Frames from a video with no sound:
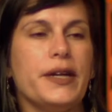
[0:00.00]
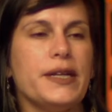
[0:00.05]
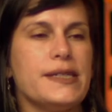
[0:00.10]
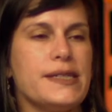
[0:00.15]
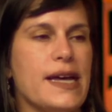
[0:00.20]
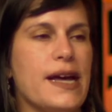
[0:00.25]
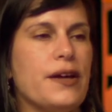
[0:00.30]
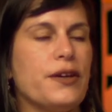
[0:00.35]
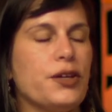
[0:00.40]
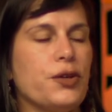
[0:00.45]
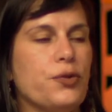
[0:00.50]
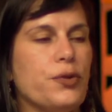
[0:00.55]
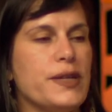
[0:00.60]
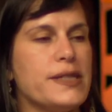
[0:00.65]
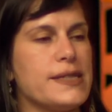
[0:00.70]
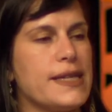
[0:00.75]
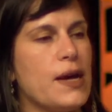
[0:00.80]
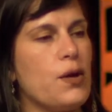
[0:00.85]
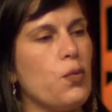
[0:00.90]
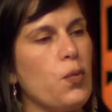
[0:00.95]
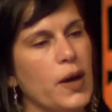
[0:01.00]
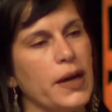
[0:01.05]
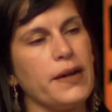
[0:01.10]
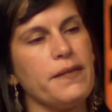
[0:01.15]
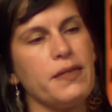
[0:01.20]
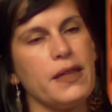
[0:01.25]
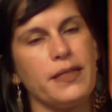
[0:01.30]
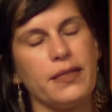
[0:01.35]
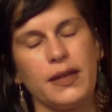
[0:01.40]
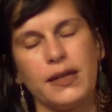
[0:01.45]
to tell you is that one
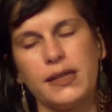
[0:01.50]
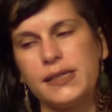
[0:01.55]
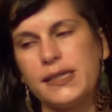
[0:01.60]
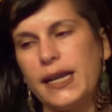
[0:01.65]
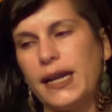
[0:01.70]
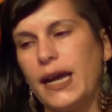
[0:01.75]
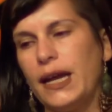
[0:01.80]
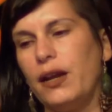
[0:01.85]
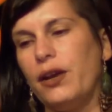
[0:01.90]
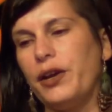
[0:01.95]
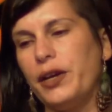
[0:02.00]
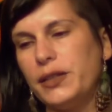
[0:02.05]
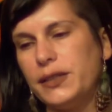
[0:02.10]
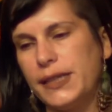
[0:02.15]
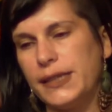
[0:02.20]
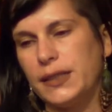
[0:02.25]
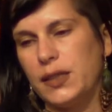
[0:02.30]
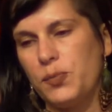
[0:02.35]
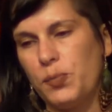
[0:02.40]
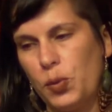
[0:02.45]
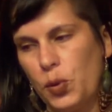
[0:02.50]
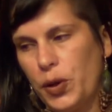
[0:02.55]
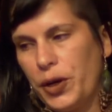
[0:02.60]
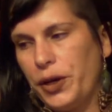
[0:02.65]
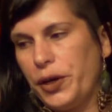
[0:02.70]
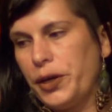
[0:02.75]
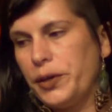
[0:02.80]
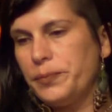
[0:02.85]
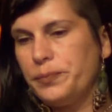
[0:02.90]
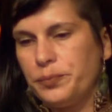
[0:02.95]
of the things that I learned at the
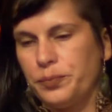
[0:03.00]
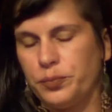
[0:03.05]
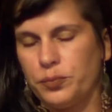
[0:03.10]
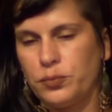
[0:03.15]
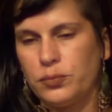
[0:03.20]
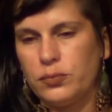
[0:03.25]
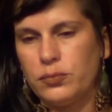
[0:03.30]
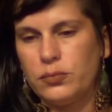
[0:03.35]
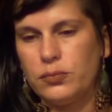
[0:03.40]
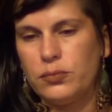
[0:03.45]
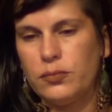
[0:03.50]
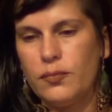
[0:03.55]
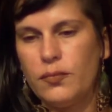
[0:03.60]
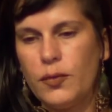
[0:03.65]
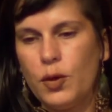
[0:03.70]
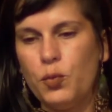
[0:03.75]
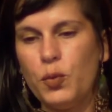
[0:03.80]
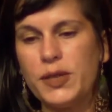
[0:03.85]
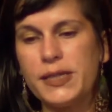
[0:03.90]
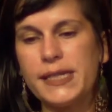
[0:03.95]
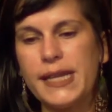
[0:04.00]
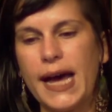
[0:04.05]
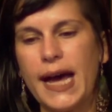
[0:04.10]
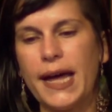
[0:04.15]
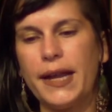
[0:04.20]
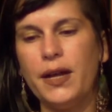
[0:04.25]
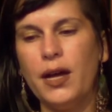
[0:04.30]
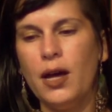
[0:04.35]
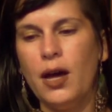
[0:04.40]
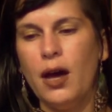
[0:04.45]
border was
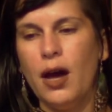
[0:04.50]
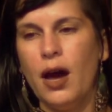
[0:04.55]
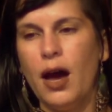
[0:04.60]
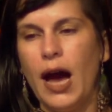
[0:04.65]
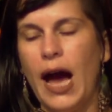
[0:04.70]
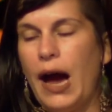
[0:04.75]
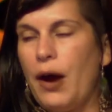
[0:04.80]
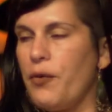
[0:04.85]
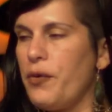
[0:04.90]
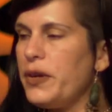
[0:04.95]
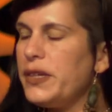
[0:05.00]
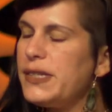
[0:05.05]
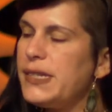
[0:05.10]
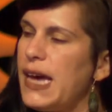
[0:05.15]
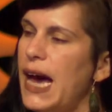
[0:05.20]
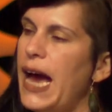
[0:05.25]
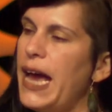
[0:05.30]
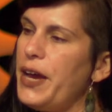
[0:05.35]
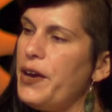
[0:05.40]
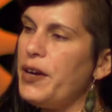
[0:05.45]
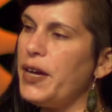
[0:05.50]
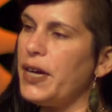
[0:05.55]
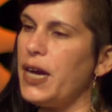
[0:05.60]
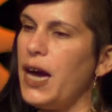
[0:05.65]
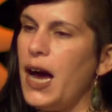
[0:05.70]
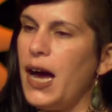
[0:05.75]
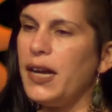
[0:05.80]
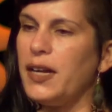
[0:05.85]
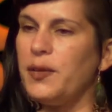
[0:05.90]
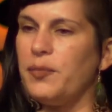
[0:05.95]
that our entire
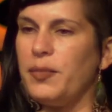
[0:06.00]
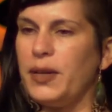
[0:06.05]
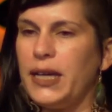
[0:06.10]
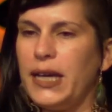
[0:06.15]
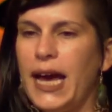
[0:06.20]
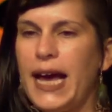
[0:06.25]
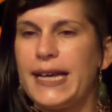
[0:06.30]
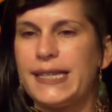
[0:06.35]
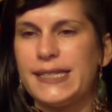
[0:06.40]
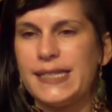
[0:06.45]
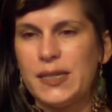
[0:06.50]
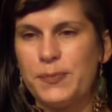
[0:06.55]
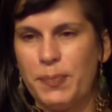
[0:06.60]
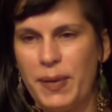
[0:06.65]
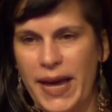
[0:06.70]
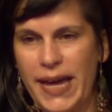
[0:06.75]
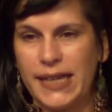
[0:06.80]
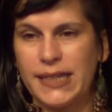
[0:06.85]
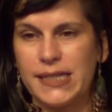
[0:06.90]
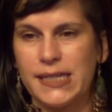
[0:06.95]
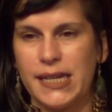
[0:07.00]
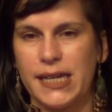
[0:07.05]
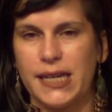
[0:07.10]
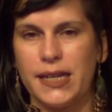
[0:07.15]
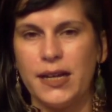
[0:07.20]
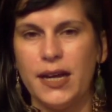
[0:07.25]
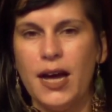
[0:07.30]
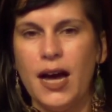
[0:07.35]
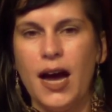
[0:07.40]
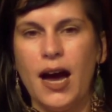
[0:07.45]
economy has
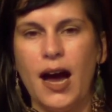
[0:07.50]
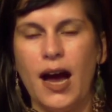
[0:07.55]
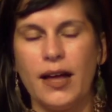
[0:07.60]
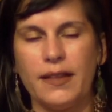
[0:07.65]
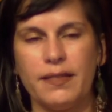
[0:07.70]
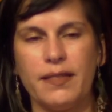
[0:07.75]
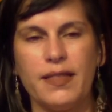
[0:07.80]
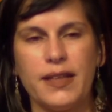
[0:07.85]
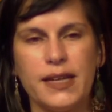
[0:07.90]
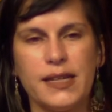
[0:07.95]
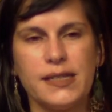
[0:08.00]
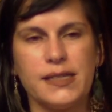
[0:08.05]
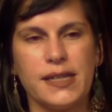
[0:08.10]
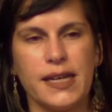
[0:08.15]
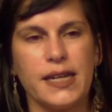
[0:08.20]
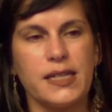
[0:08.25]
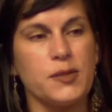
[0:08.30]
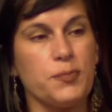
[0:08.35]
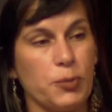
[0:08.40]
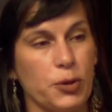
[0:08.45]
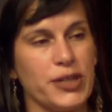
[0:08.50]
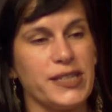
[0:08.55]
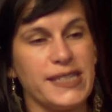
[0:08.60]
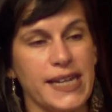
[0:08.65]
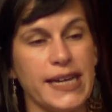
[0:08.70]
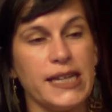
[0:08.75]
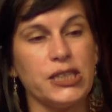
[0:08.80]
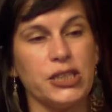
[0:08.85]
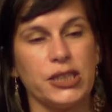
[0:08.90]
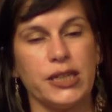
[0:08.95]
depended on this
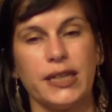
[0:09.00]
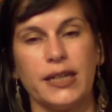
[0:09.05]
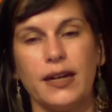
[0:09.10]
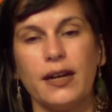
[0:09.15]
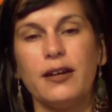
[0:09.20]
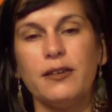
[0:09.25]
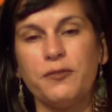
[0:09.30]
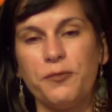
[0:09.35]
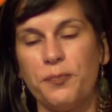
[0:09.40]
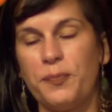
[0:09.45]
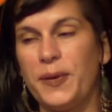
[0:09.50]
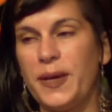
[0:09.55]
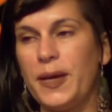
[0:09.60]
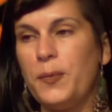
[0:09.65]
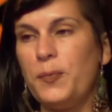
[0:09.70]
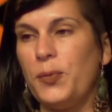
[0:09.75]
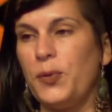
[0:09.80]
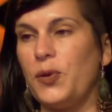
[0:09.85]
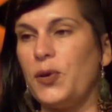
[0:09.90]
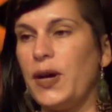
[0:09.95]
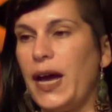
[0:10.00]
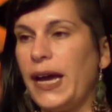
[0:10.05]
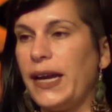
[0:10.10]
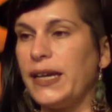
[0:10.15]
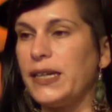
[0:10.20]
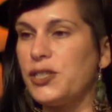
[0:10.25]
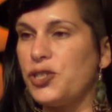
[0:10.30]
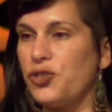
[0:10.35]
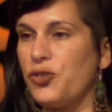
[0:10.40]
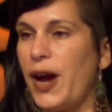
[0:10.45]
exploitation of people and
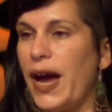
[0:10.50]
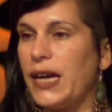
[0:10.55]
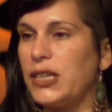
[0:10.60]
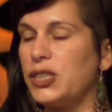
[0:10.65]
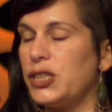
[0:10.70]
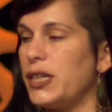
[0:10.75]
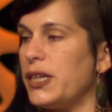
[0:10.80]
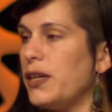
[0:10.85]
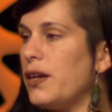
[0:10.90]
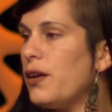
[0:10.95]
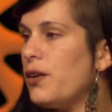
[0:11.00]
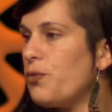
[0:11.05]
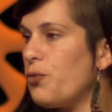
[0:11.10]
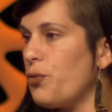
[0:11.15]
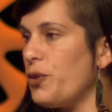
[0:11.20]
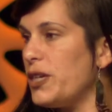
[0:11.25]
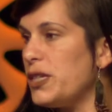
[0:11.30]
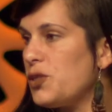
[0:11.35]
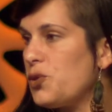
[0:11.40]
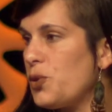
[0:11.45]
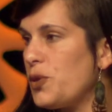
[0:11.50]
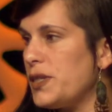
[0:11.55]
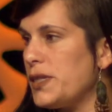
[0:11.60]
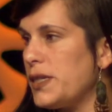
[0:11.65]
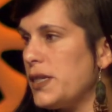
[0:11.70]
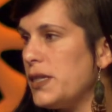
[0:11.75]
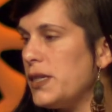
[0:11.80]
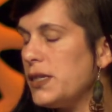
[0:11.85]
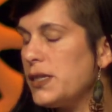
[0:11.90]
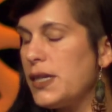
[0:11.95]
extraction of
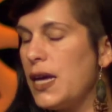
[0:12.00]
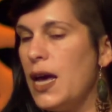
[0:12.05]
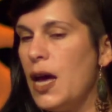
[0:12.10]
resources.